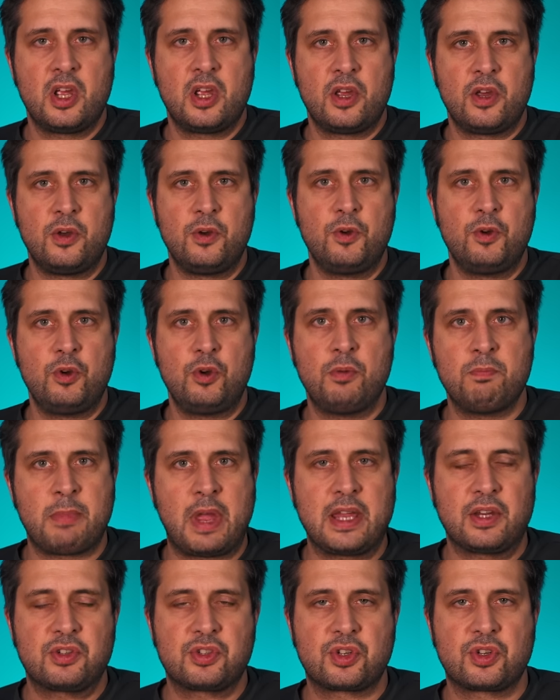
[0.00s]
who
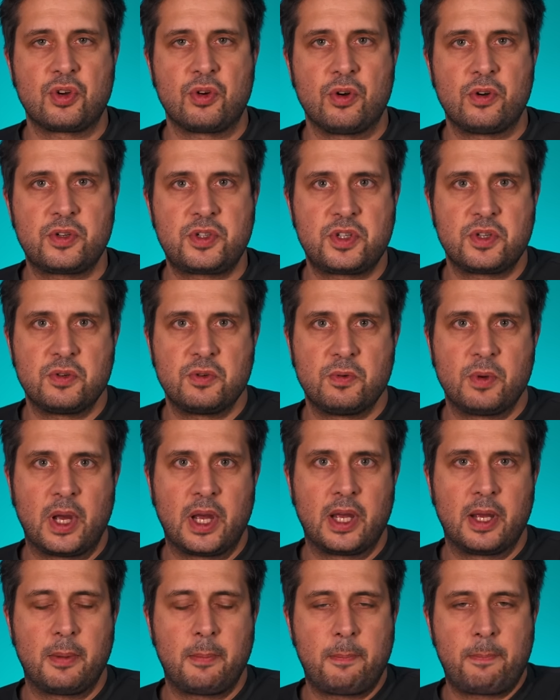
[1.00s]
makes sure
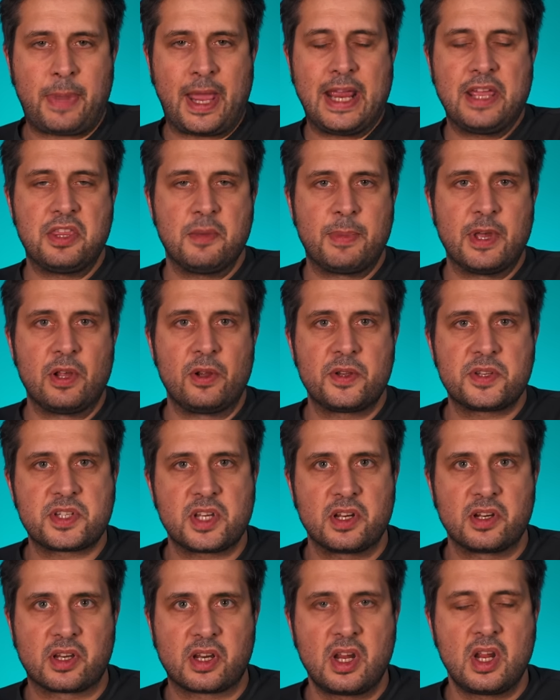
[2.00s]
to pay the bills
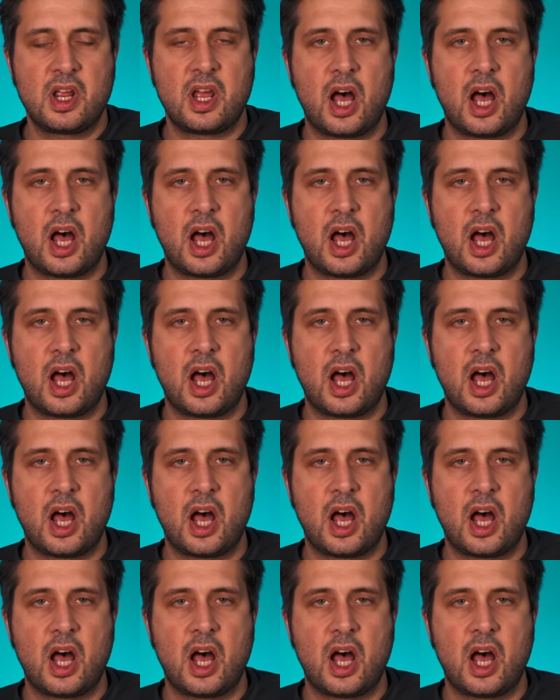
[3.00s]
and